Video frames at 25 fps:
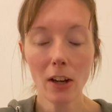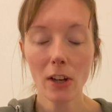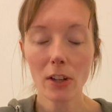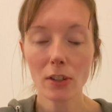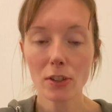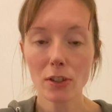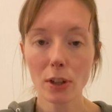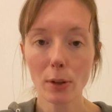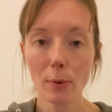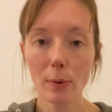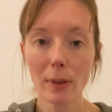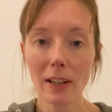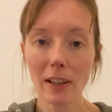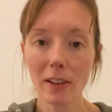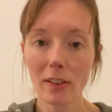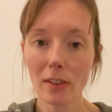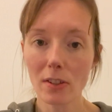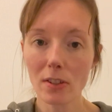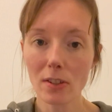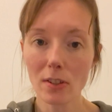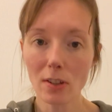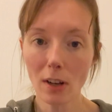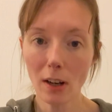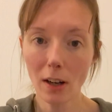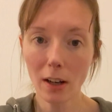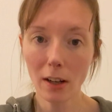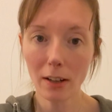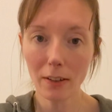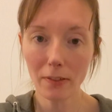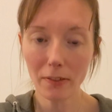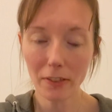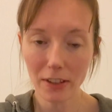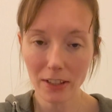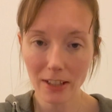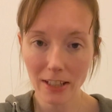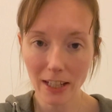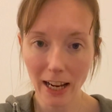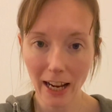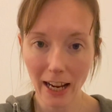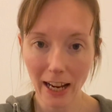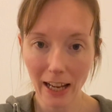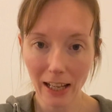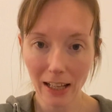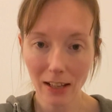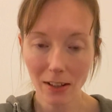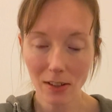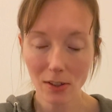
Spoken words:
do it at the start of the day